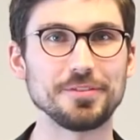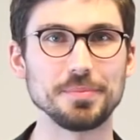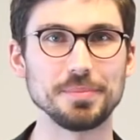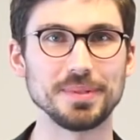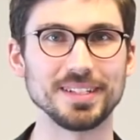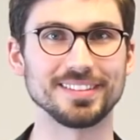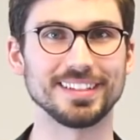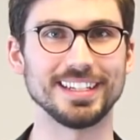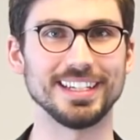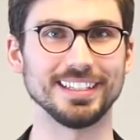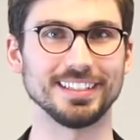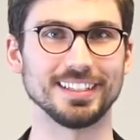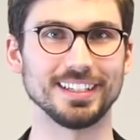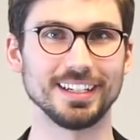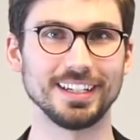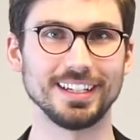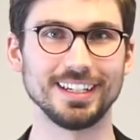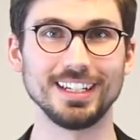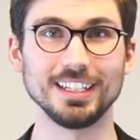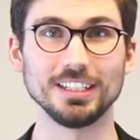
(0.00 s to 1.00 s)
mistake.
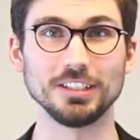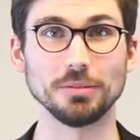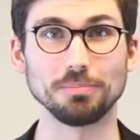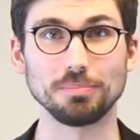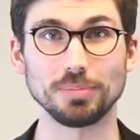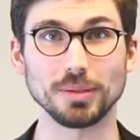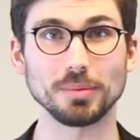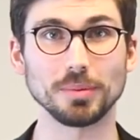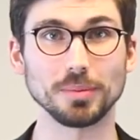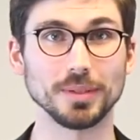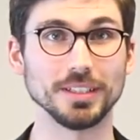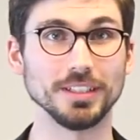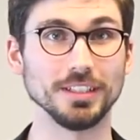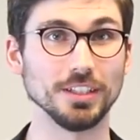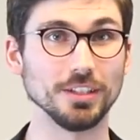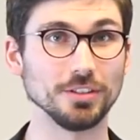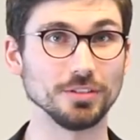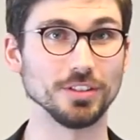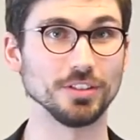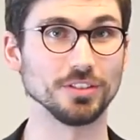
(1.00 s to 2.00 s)
You probably
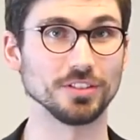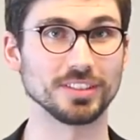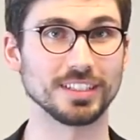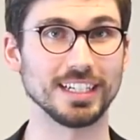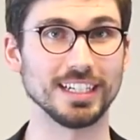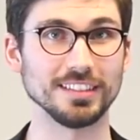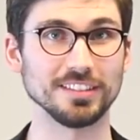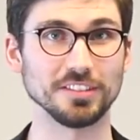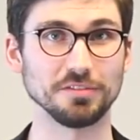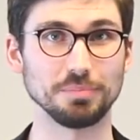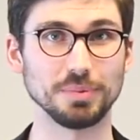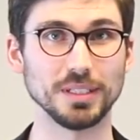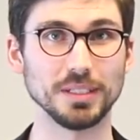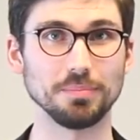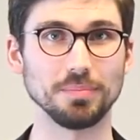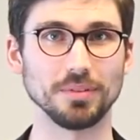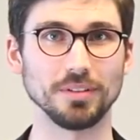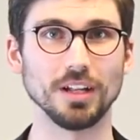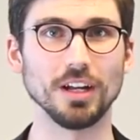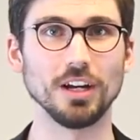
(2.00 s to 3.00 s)
know those kinds of
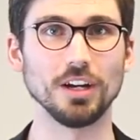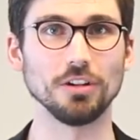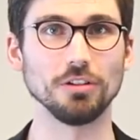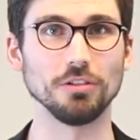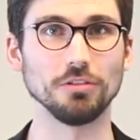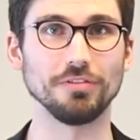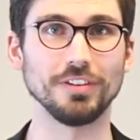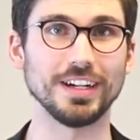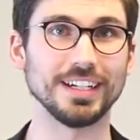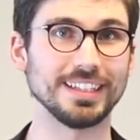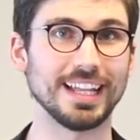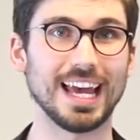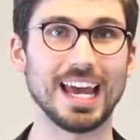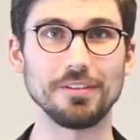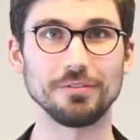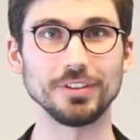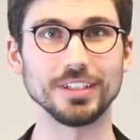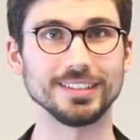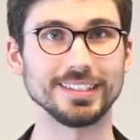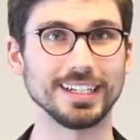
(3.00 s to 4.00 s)
people who find
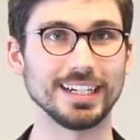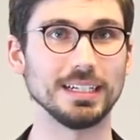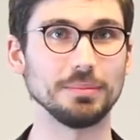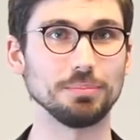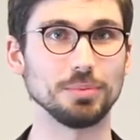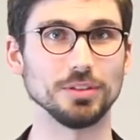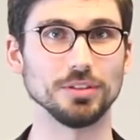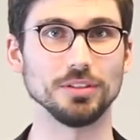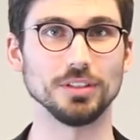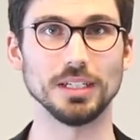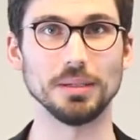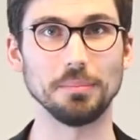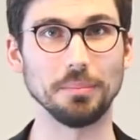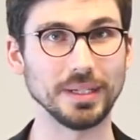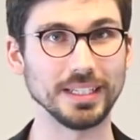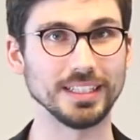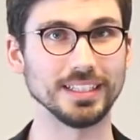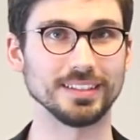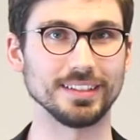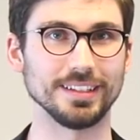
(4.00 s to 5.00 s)
every typo
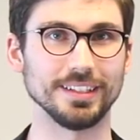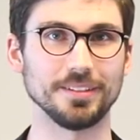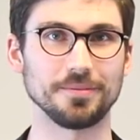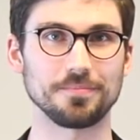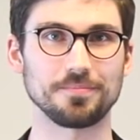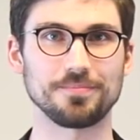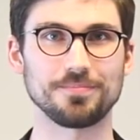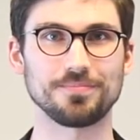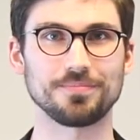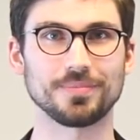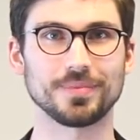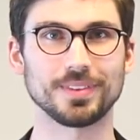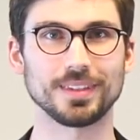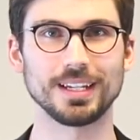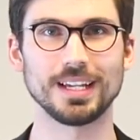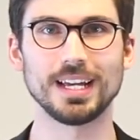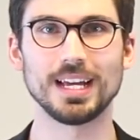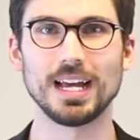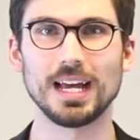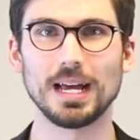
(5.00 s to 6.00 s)
immediately.
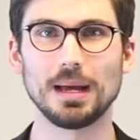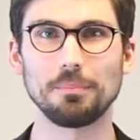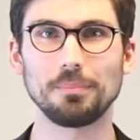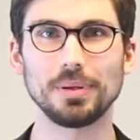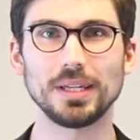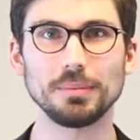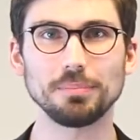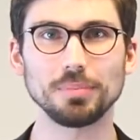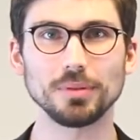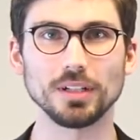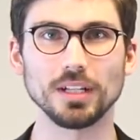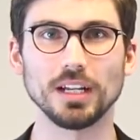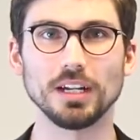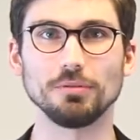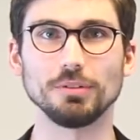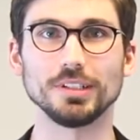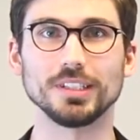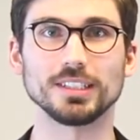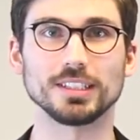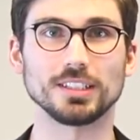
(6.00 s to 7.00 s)
People
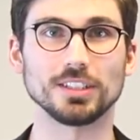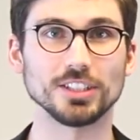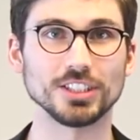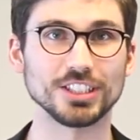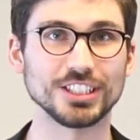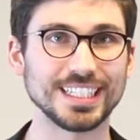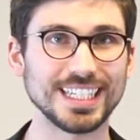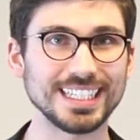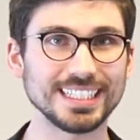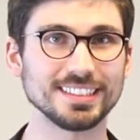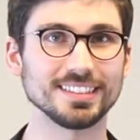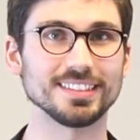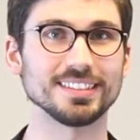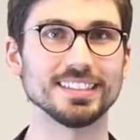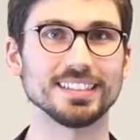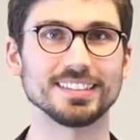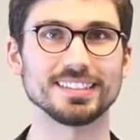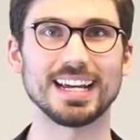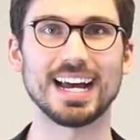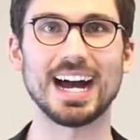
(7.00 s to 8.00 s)
with
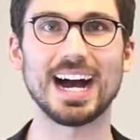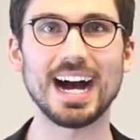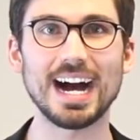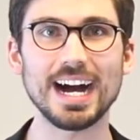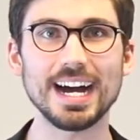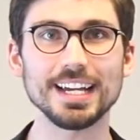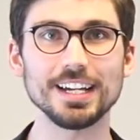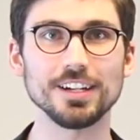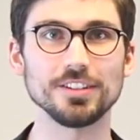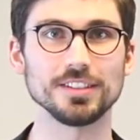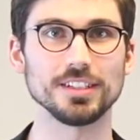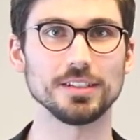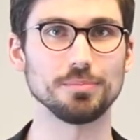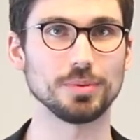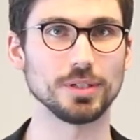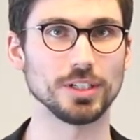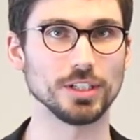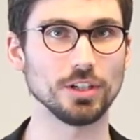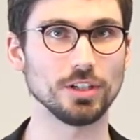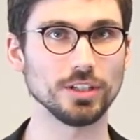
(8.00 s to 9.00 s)
conscientiousness high on their
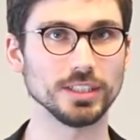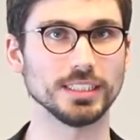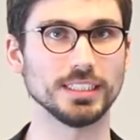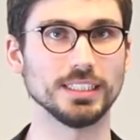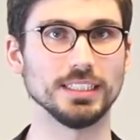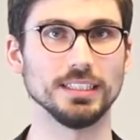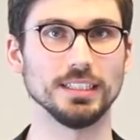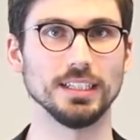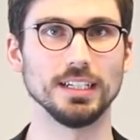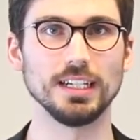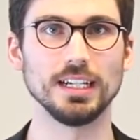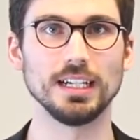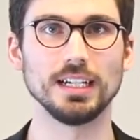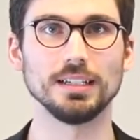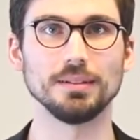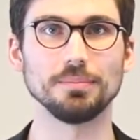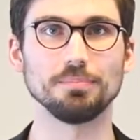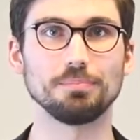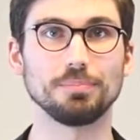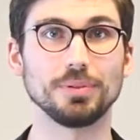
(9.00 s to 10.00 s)
priority
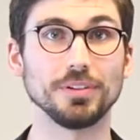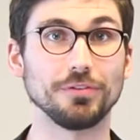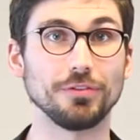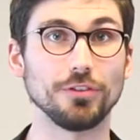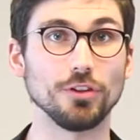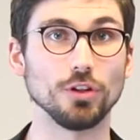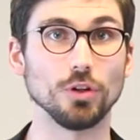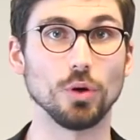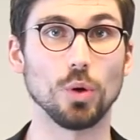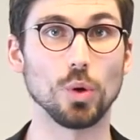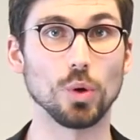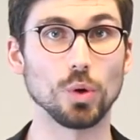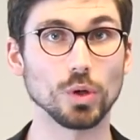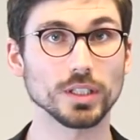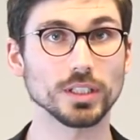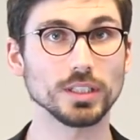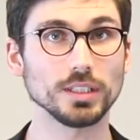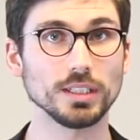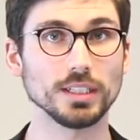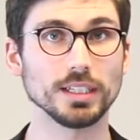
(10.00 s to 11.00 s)
prefer
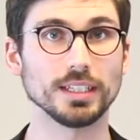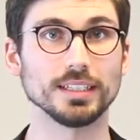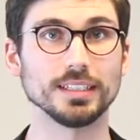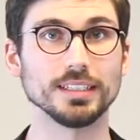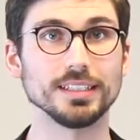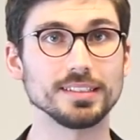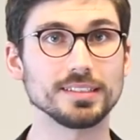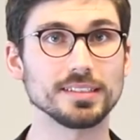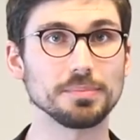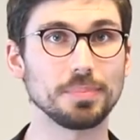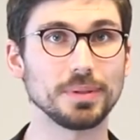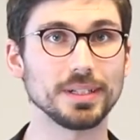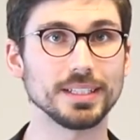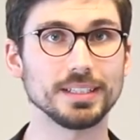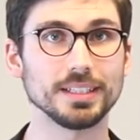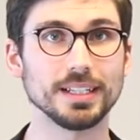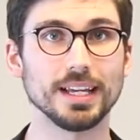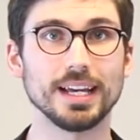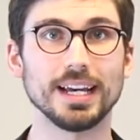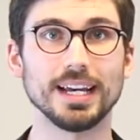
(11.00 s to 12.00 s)
order,
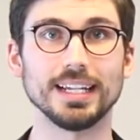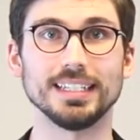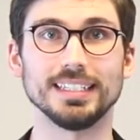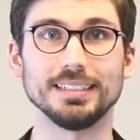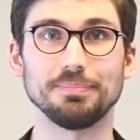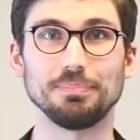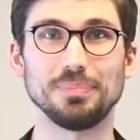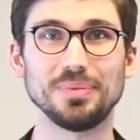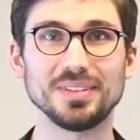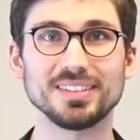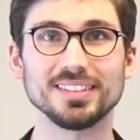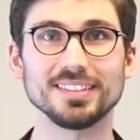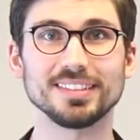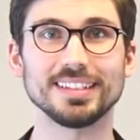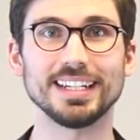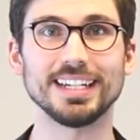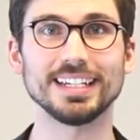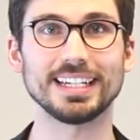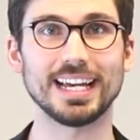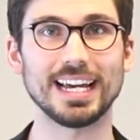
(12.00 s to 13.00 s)
discipline, and a
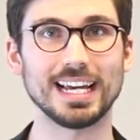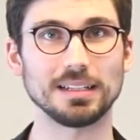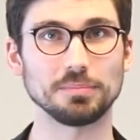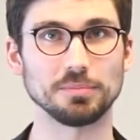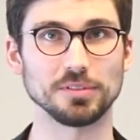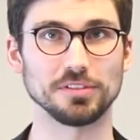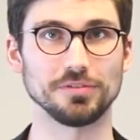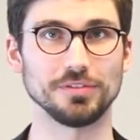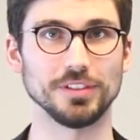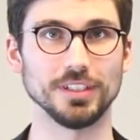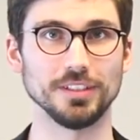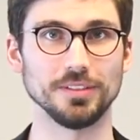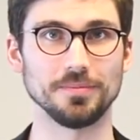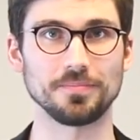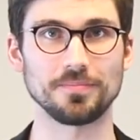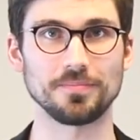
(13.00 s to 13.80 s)
business-like atmosphere.